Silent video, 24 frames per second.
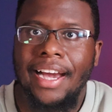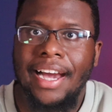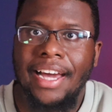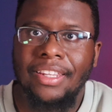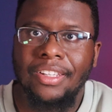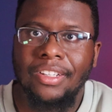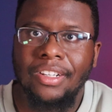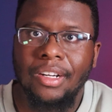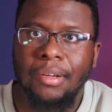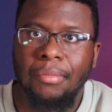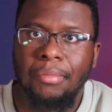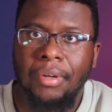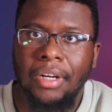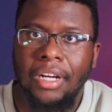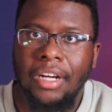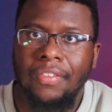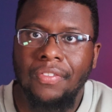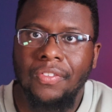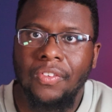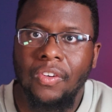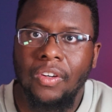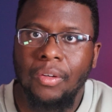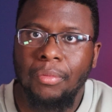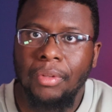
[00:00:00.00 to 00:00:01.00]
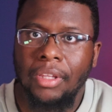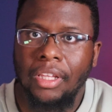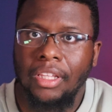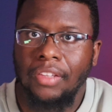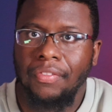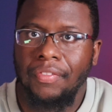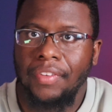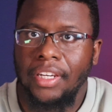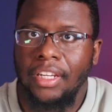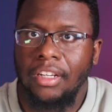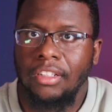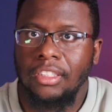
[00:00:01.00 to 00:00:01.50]
either above or below
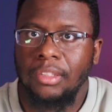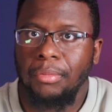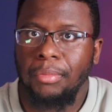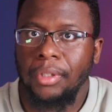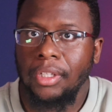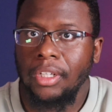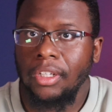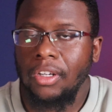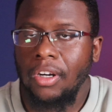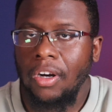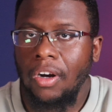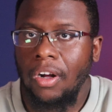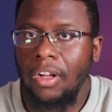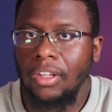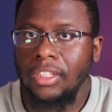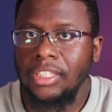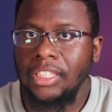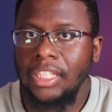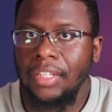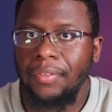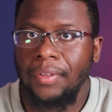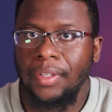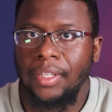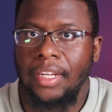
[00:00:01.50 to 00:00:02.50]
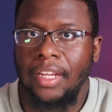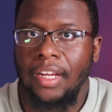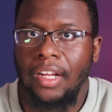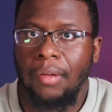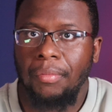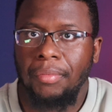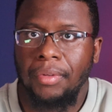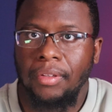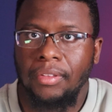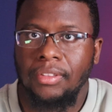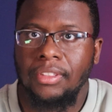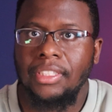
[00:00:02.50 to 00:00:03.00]
the video, to book a call, see if we can
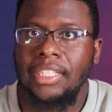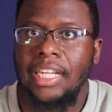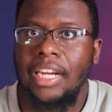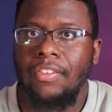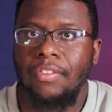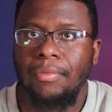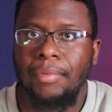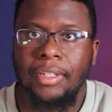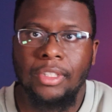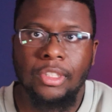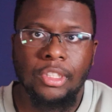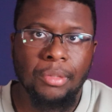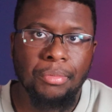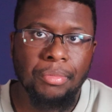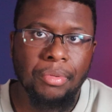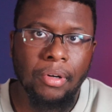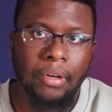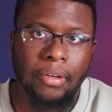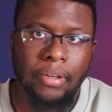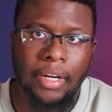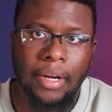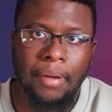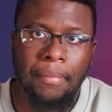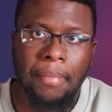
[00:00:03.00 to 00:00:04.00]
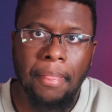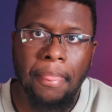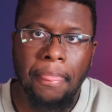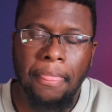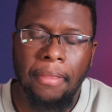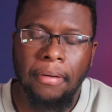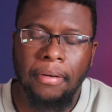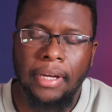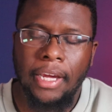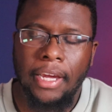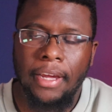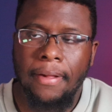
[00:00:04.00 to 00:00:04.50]
help you inside of a mentorship program,
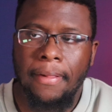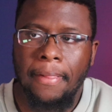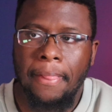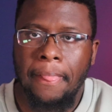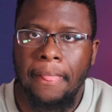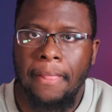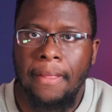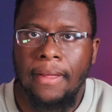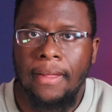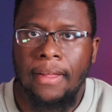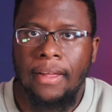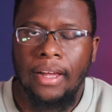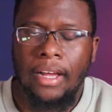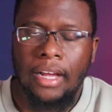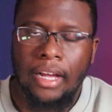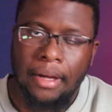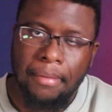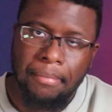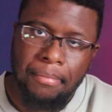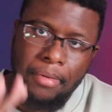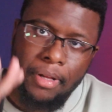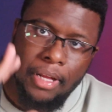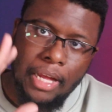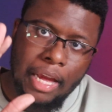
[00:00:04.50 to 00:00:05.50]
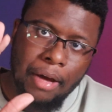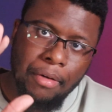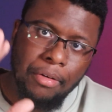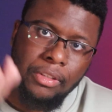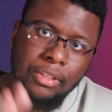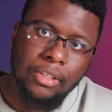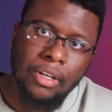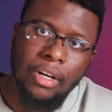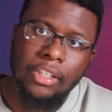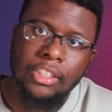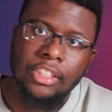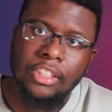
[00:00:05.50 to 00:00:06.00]
okay? I
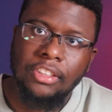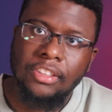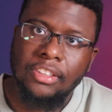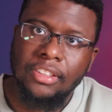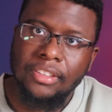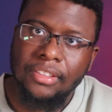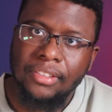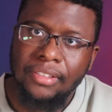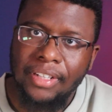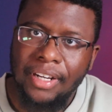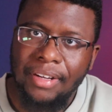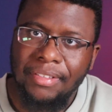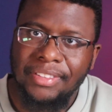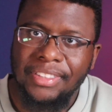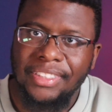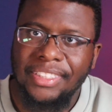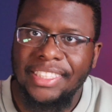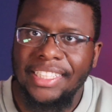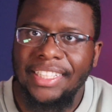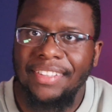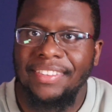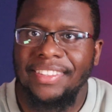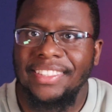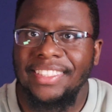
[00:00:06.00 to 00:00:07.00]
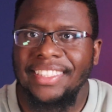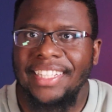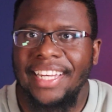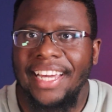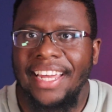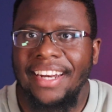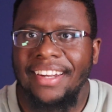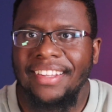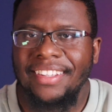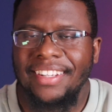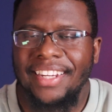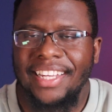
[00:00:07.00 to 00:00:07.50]
will talk to you soon. I will see you
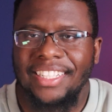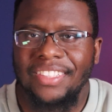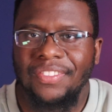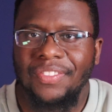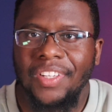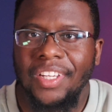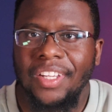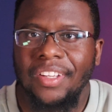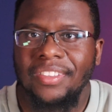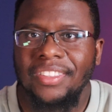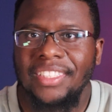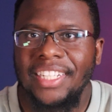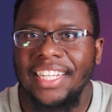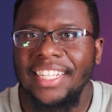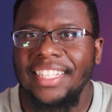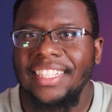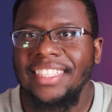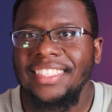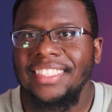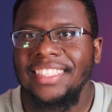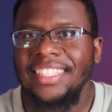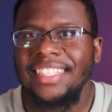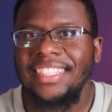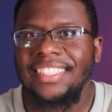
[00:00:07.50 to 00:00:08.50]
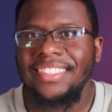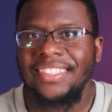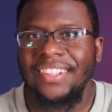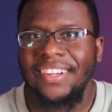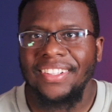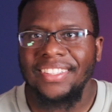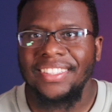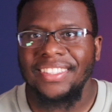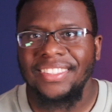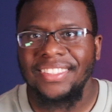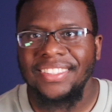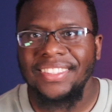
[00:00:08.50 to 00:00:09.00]
inside of the next video. Take it easy.
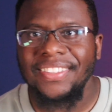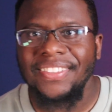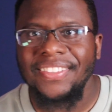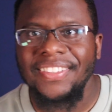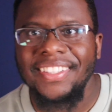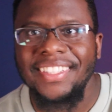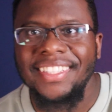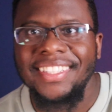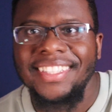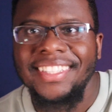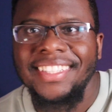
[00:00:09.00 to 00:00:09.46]
Talk to you soon.